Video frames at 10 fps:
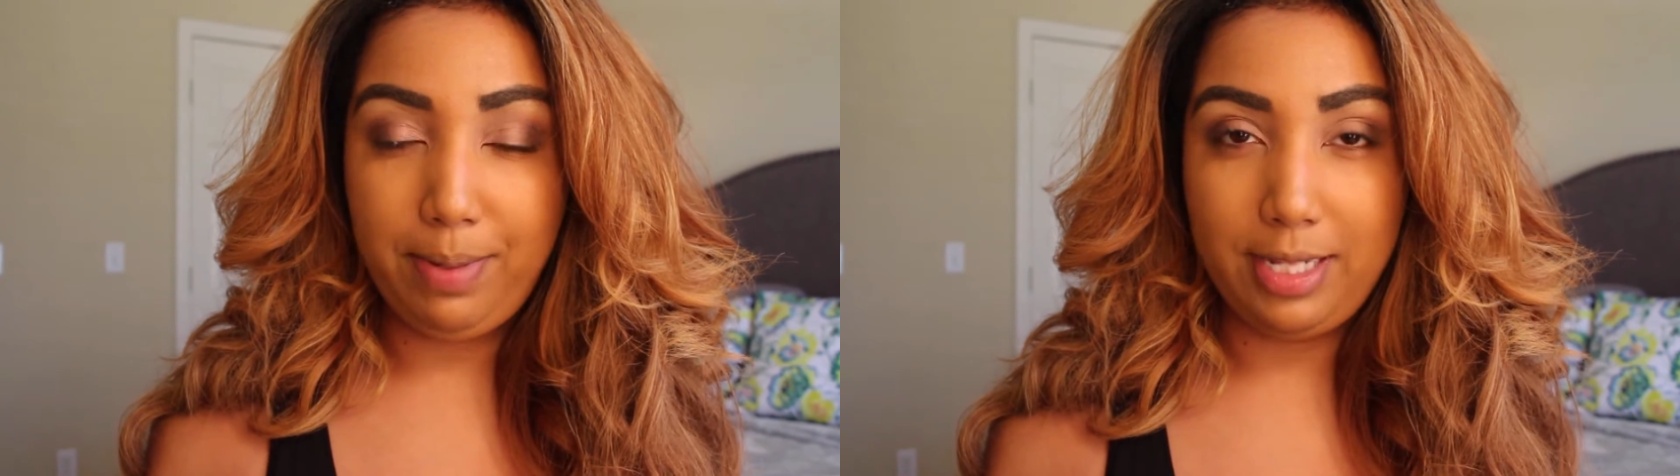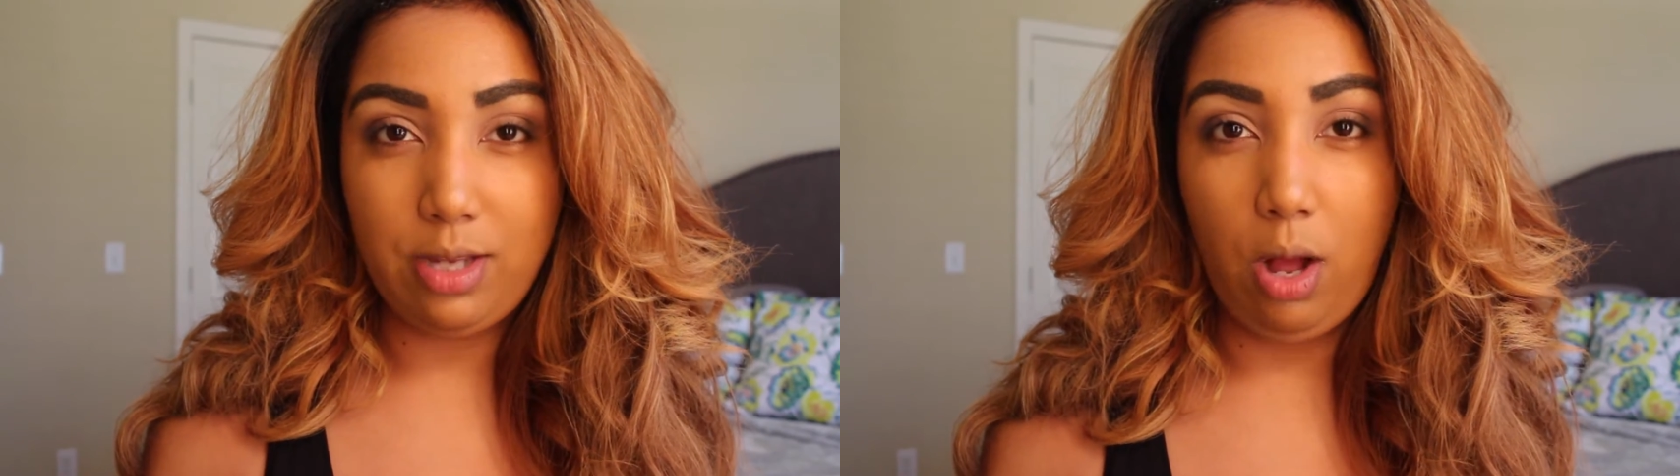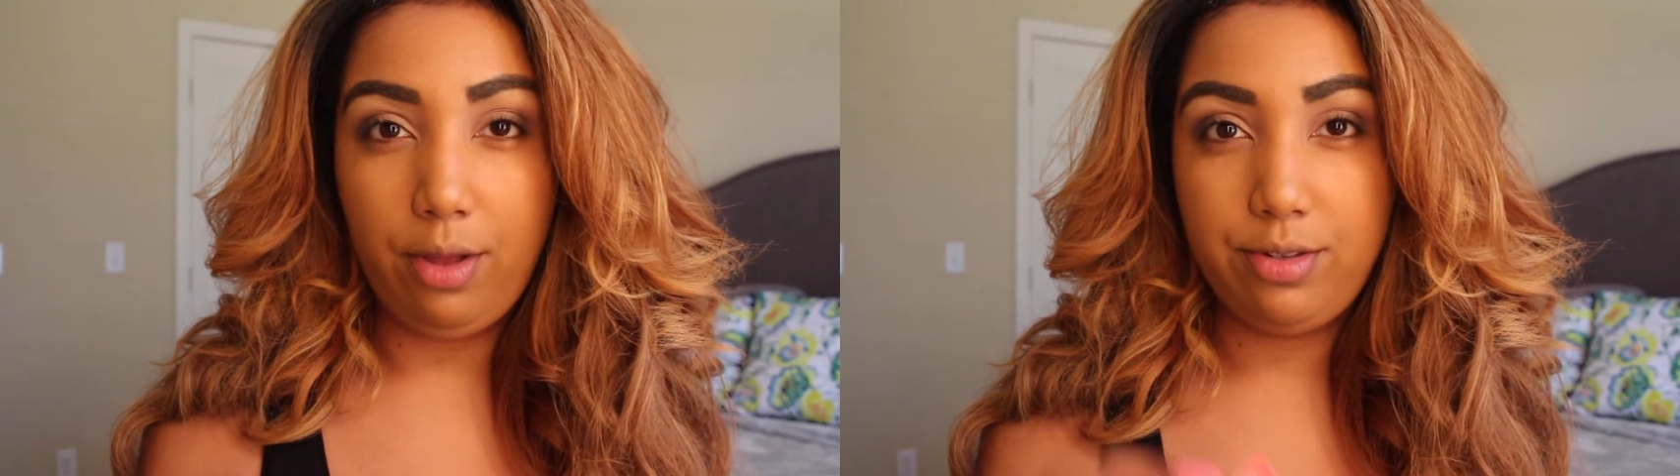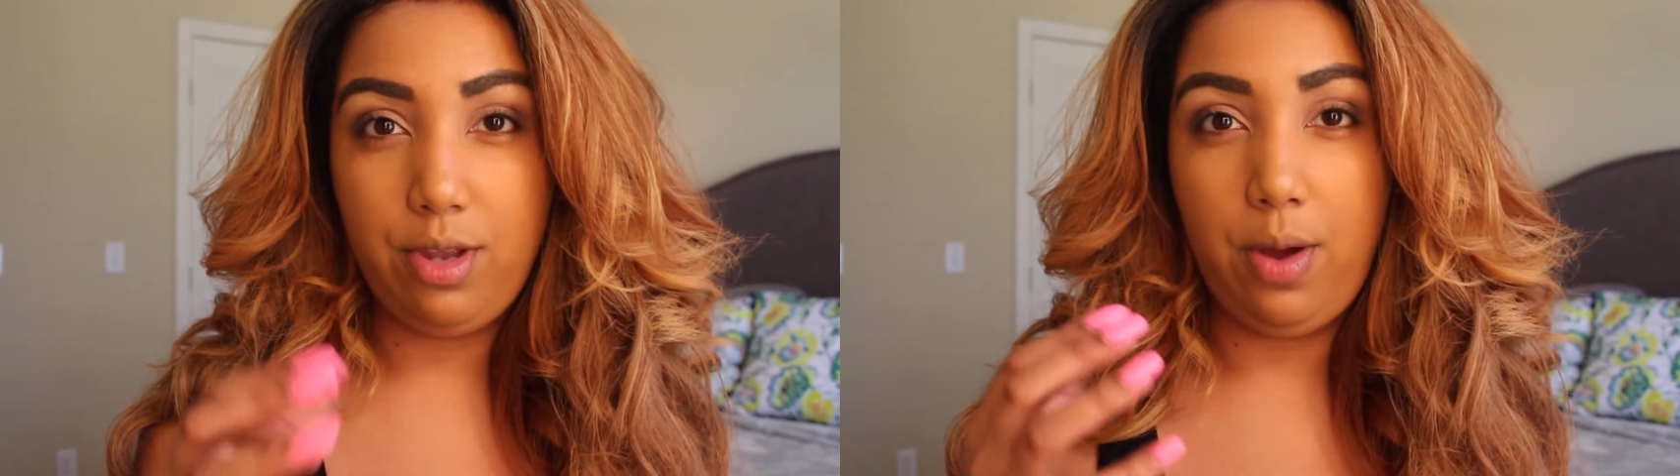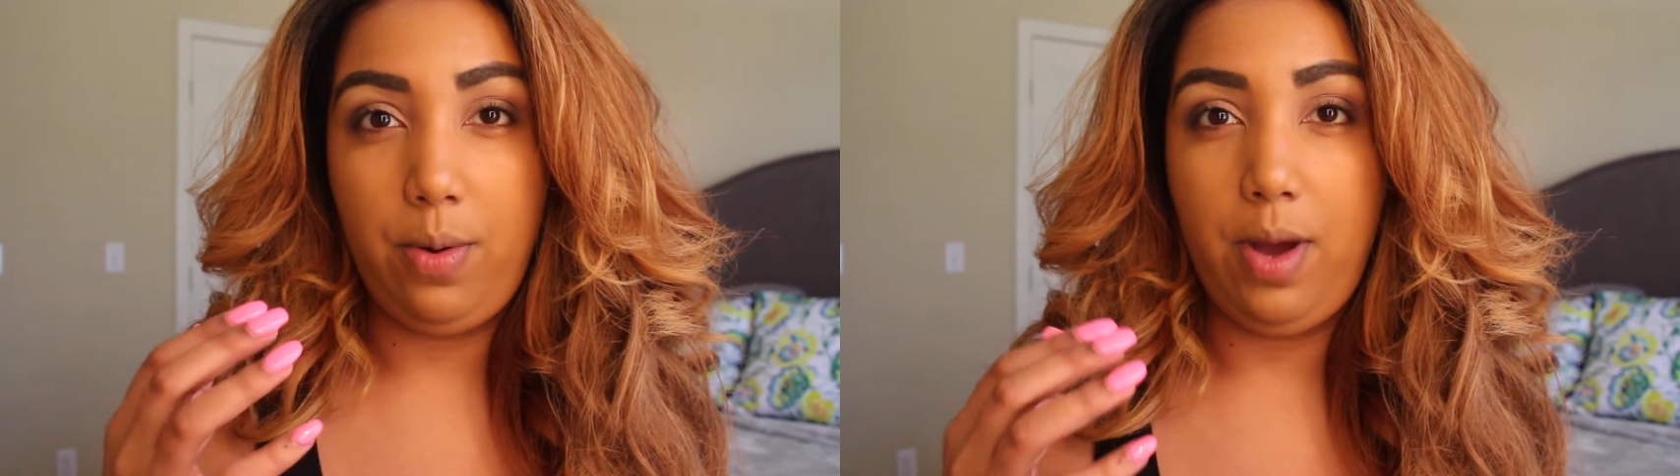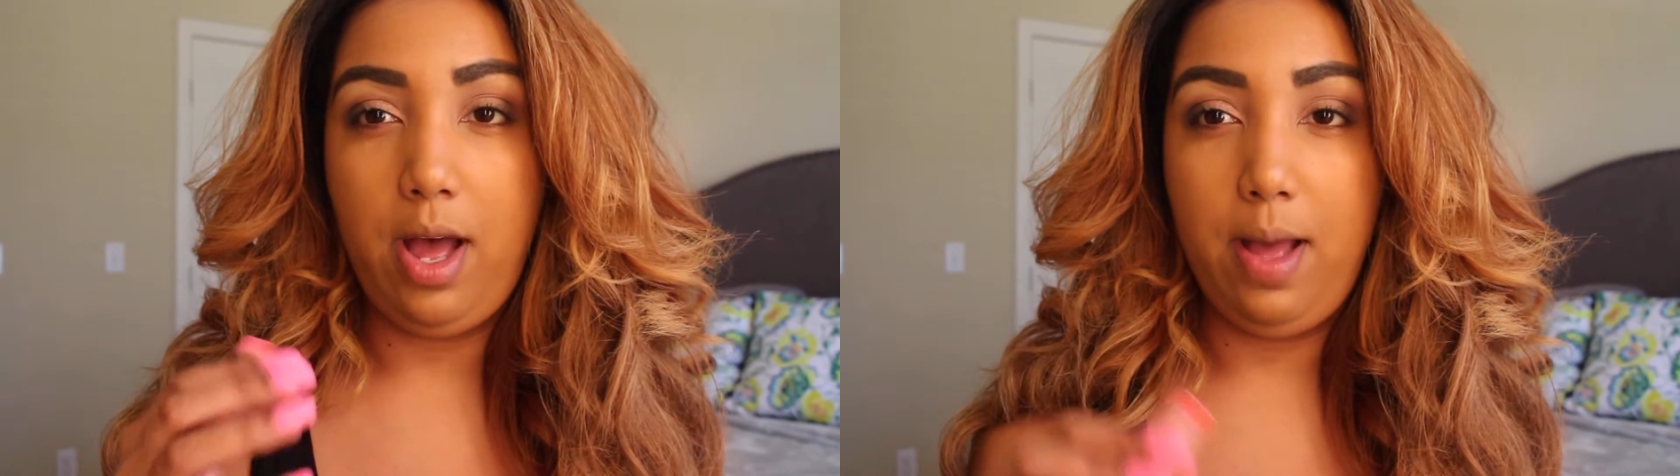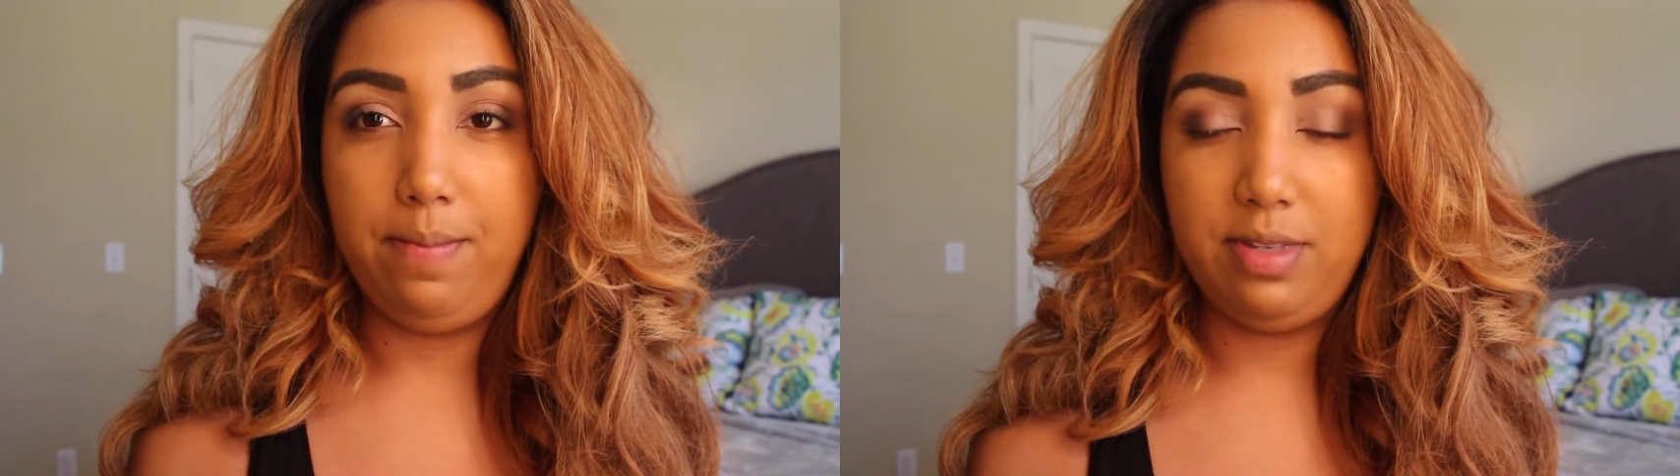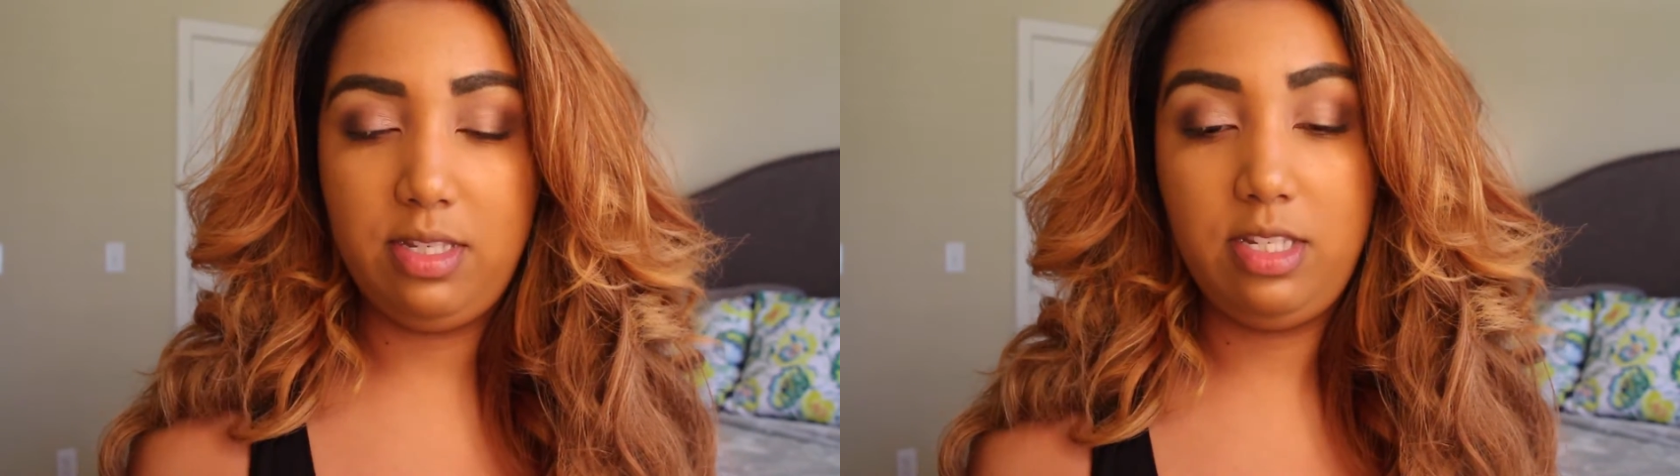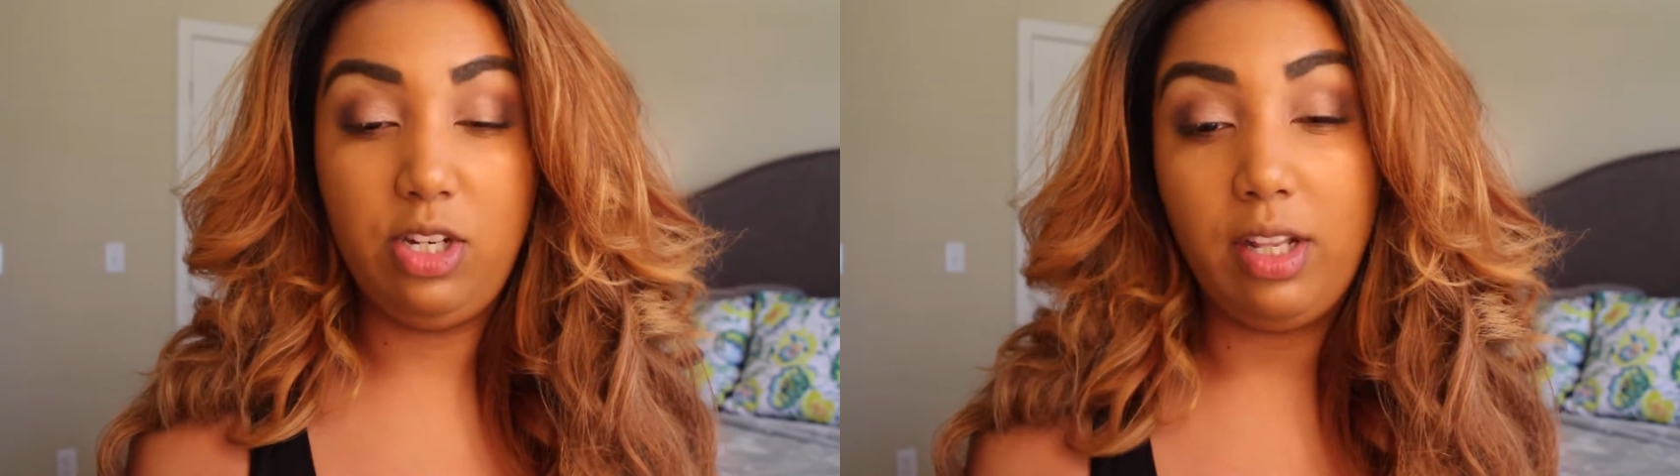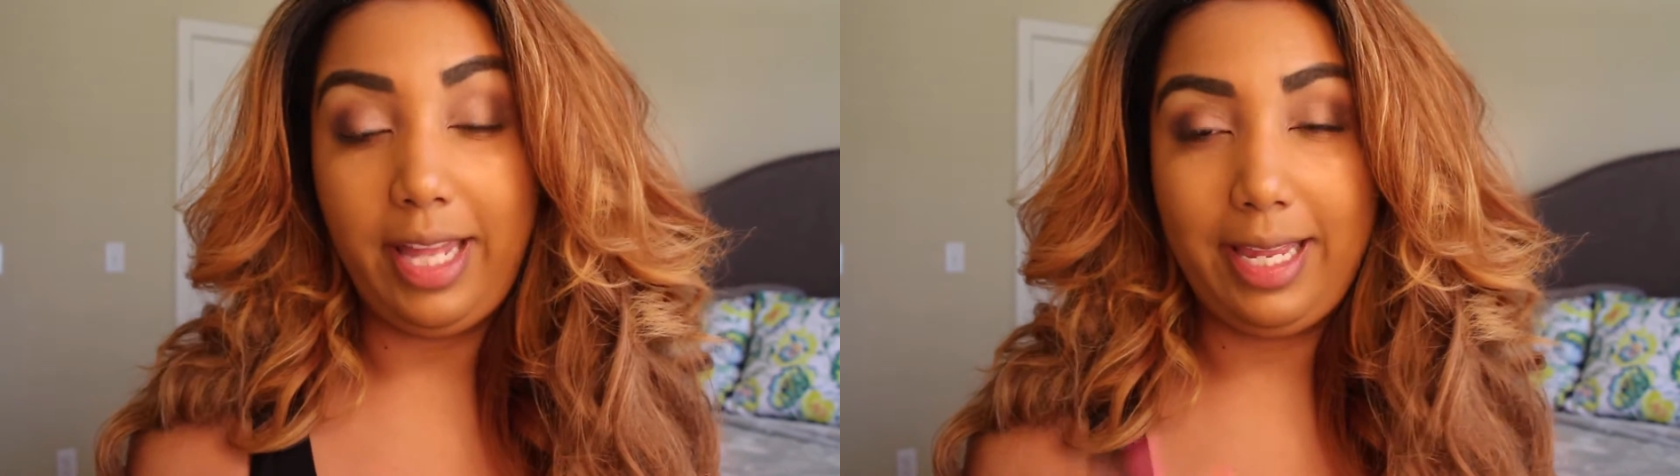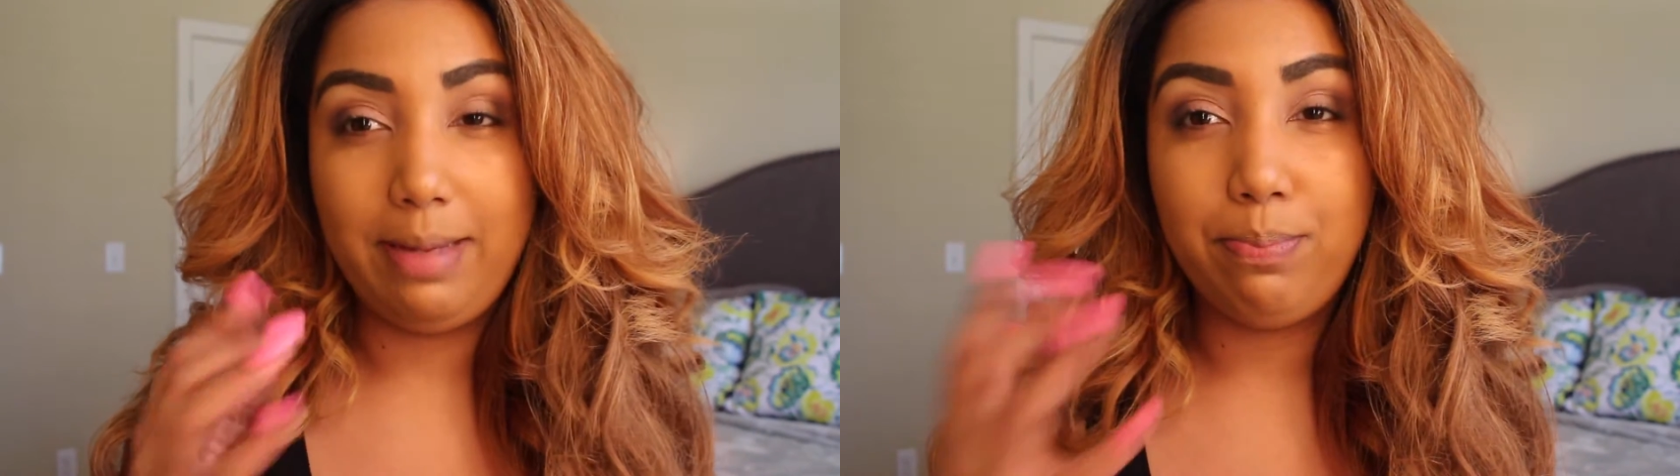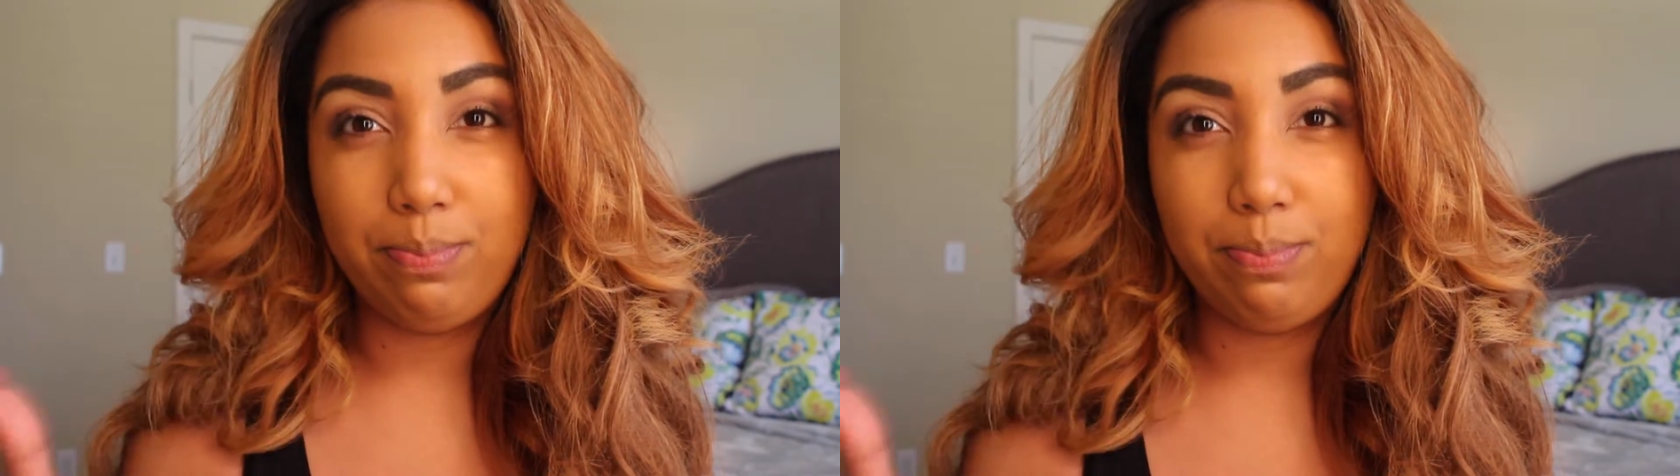but it's also still like